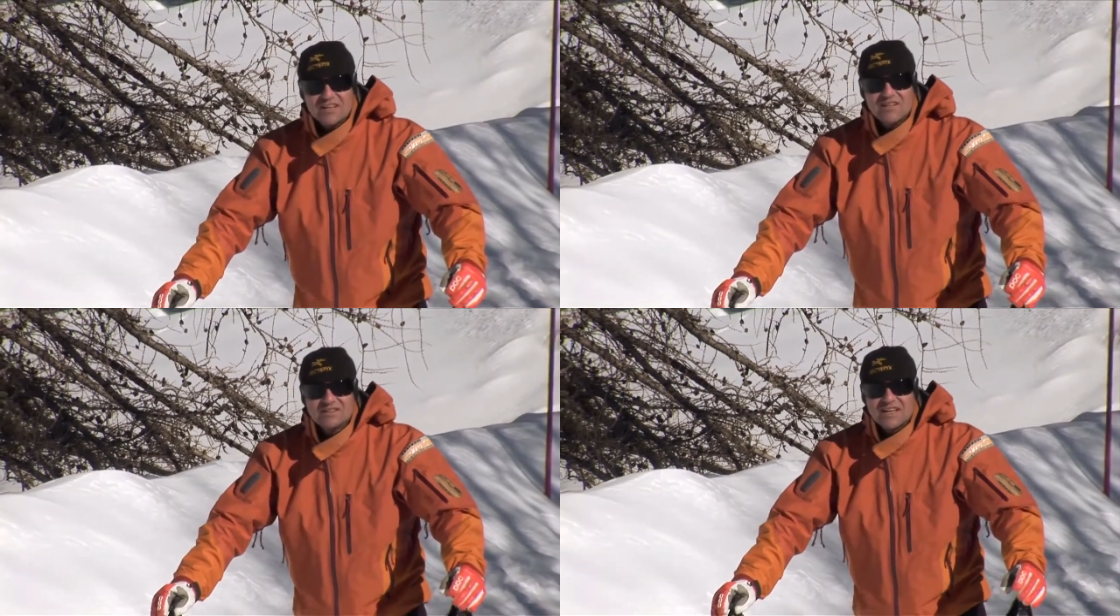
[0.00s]

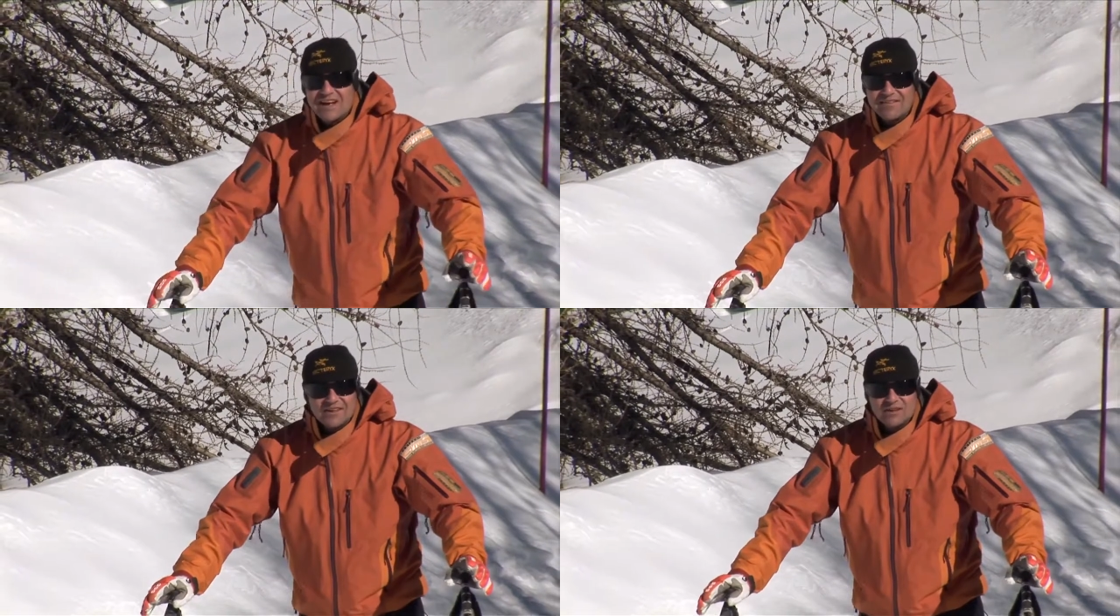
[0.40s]
they look
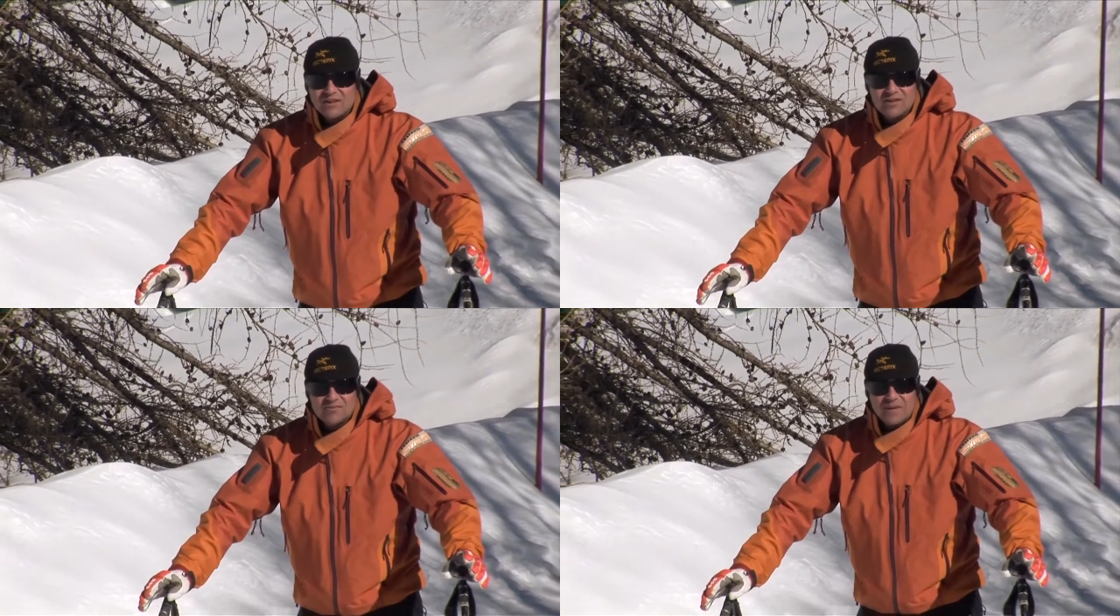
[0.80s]
down, they're gonna
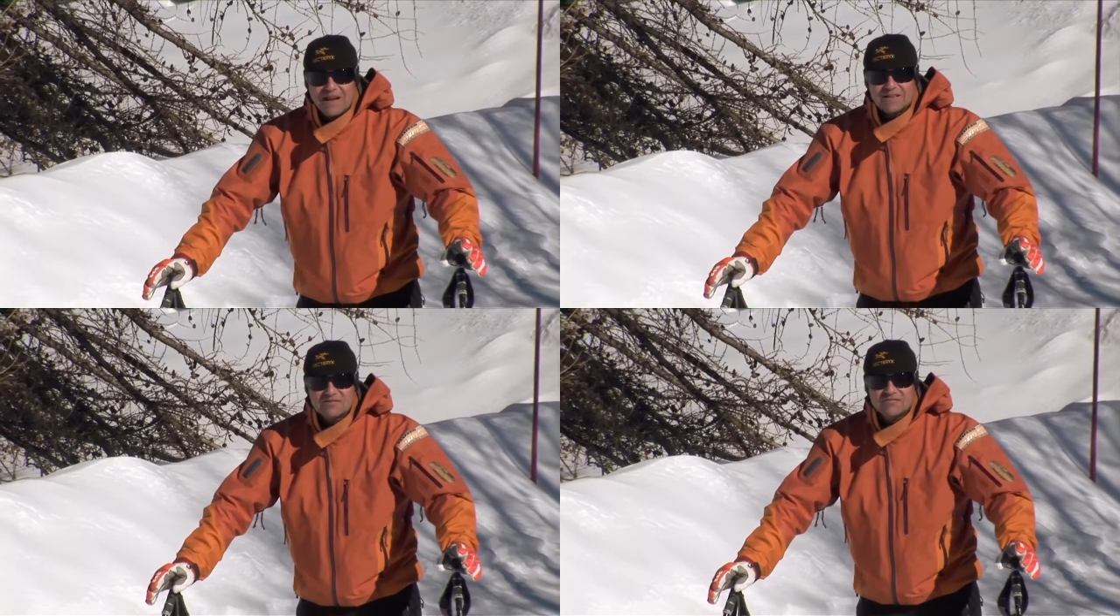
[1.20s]
lose
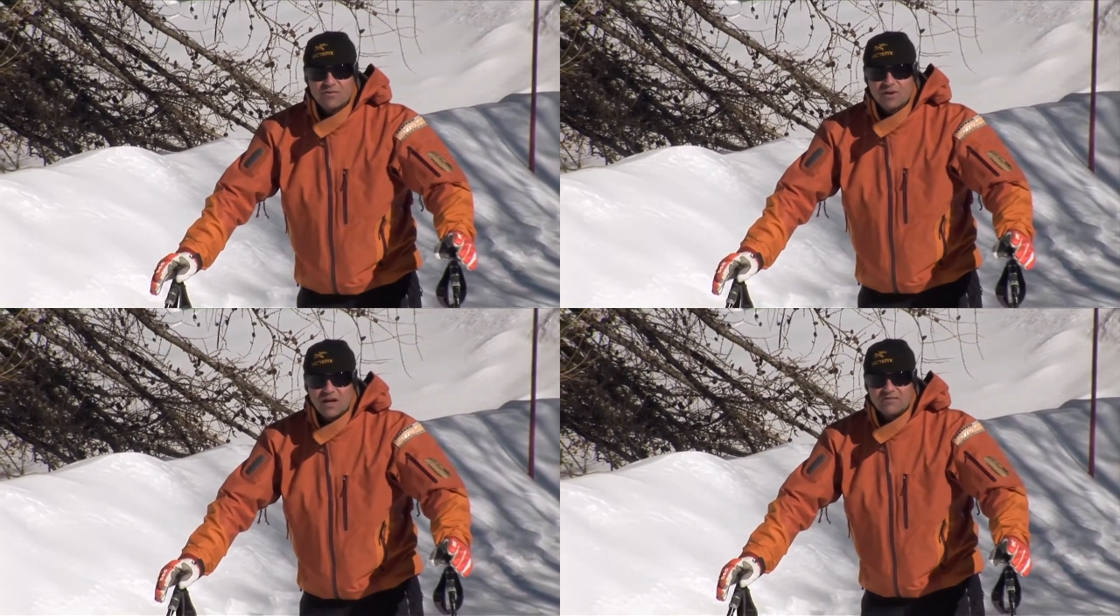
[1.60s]
balance and
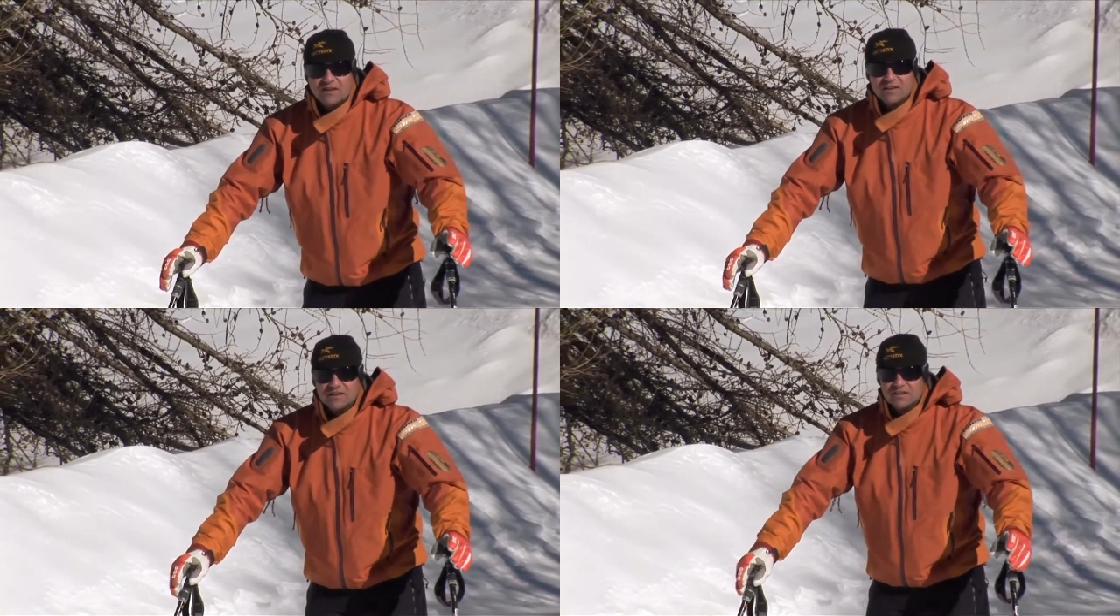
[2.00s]
fall
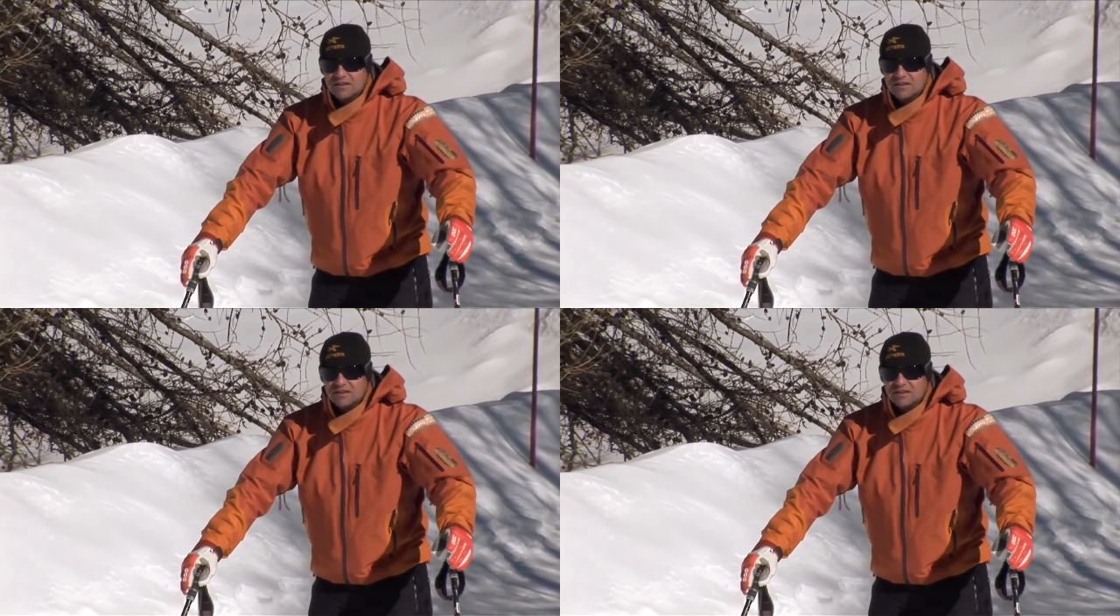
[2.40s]
over.